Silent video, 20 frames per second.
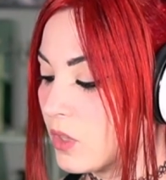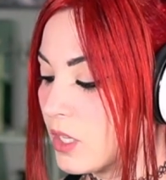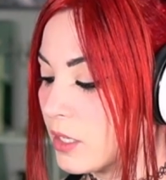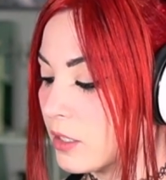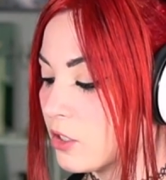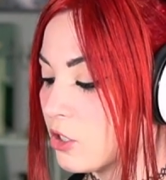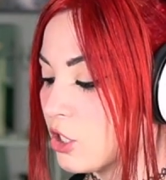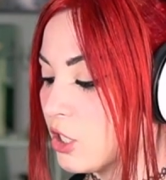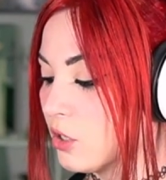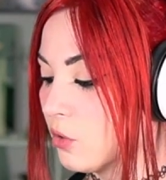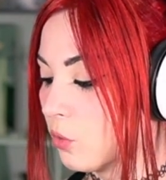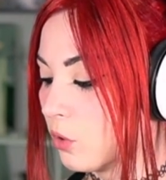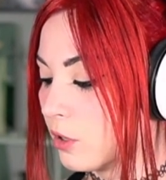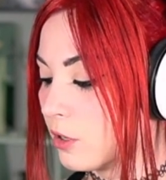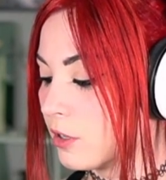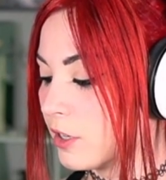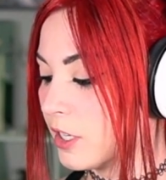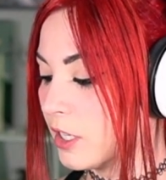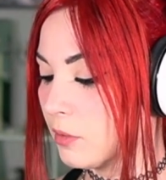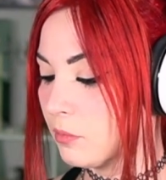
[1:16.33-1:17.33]
She
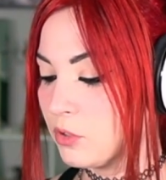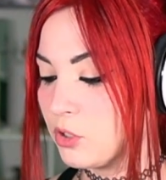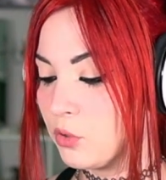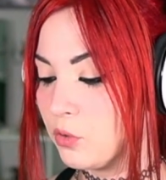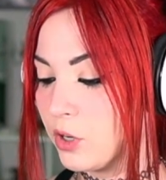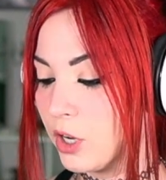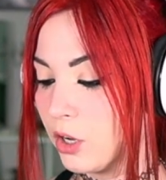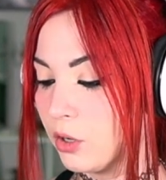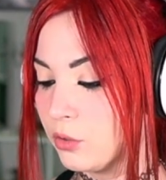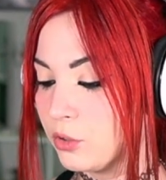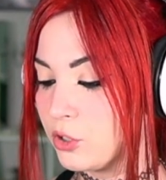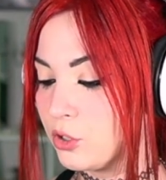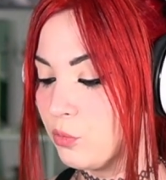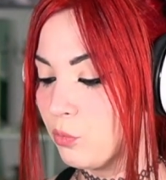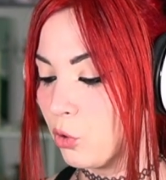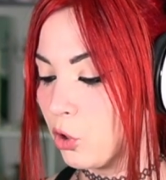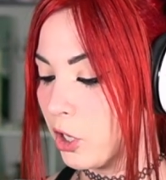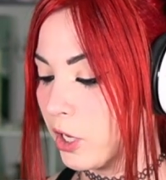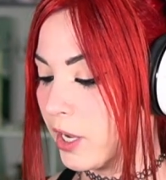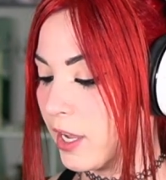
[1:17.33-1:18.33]
ordered him to go to
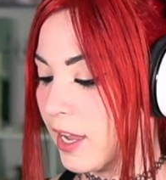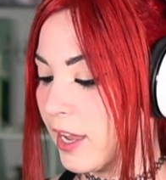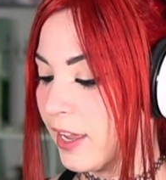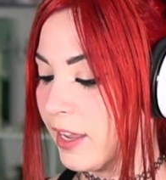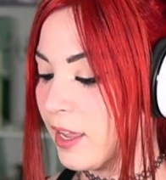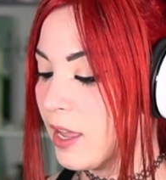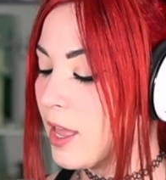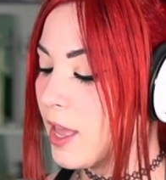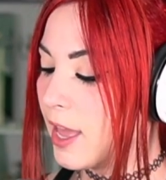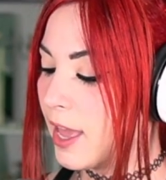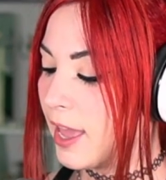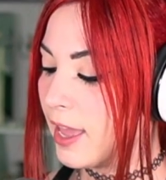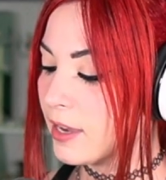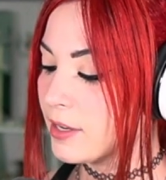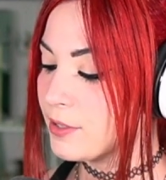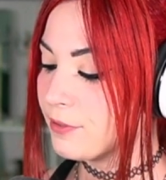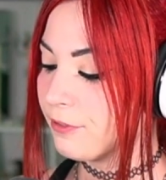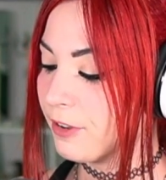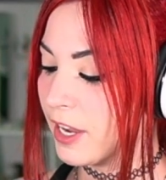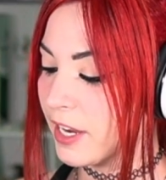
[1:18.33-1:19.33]
Mordecai and
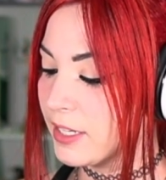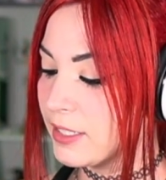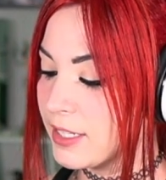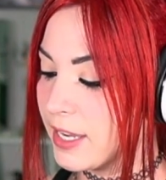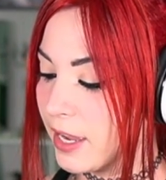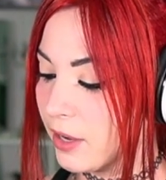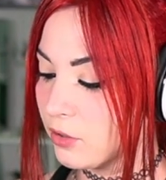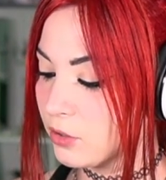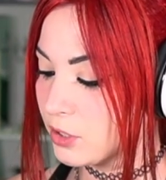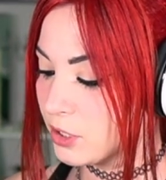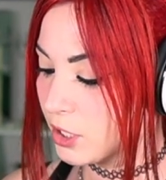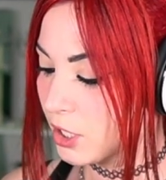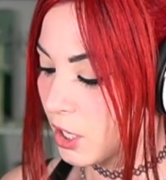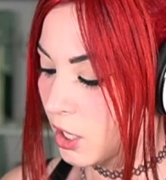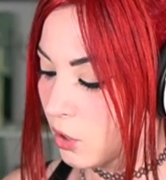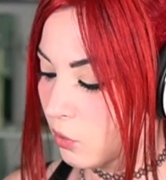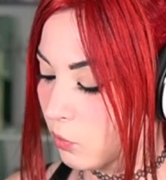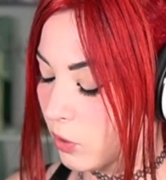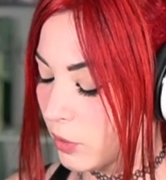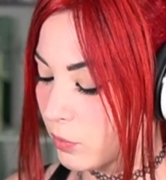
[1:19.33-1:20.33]
find out
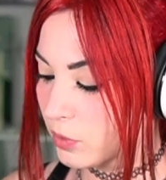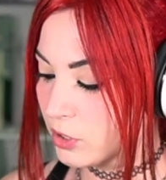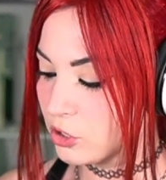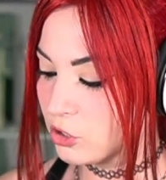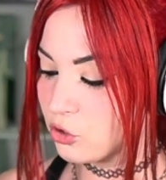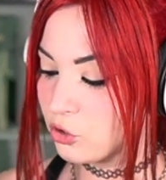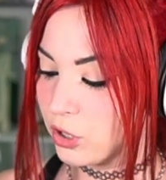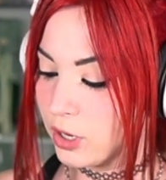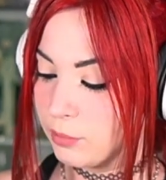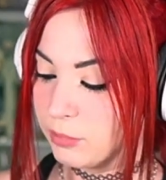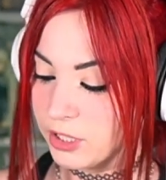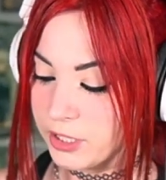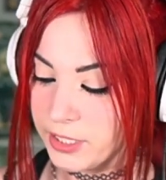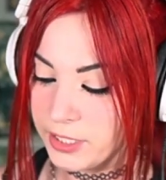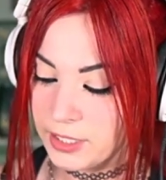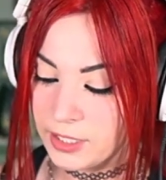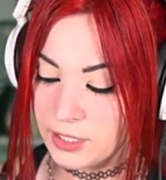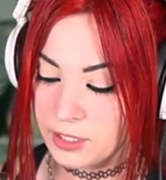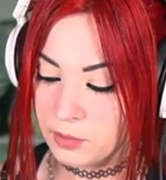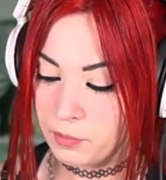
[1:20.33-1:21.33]
what was troubling
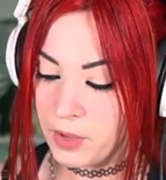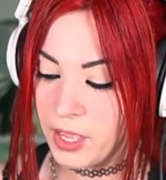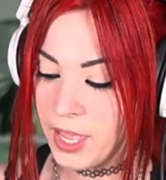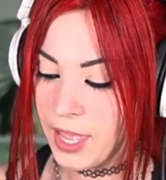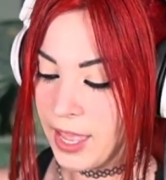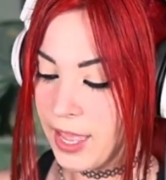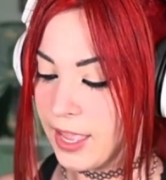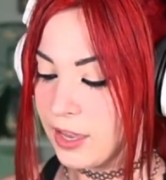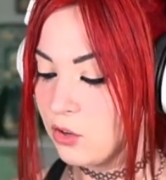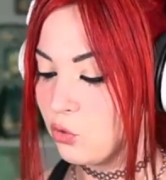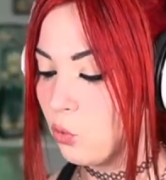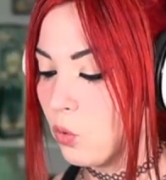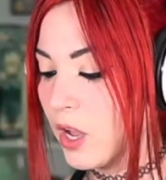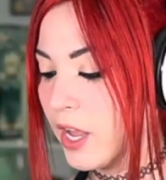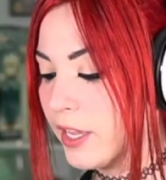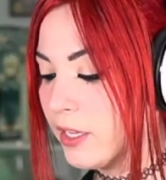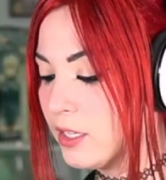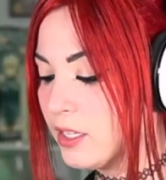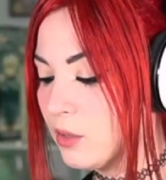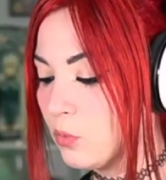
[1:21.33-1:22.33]
him and why
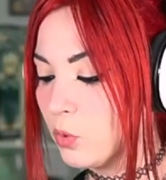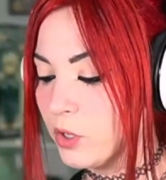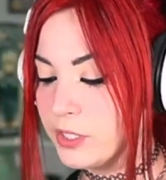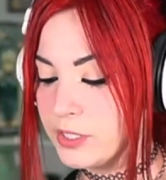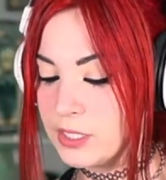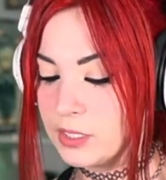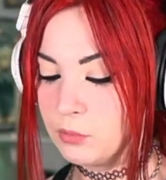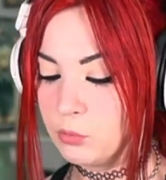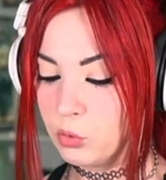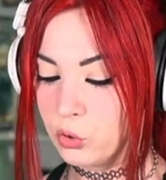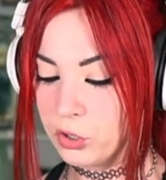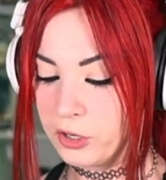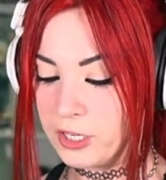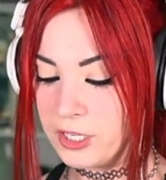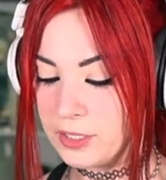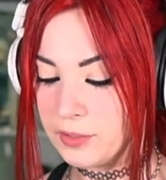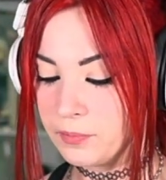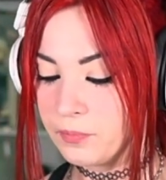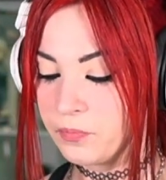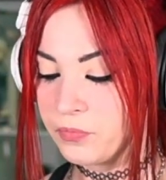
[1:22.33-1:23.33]
he was in mourning.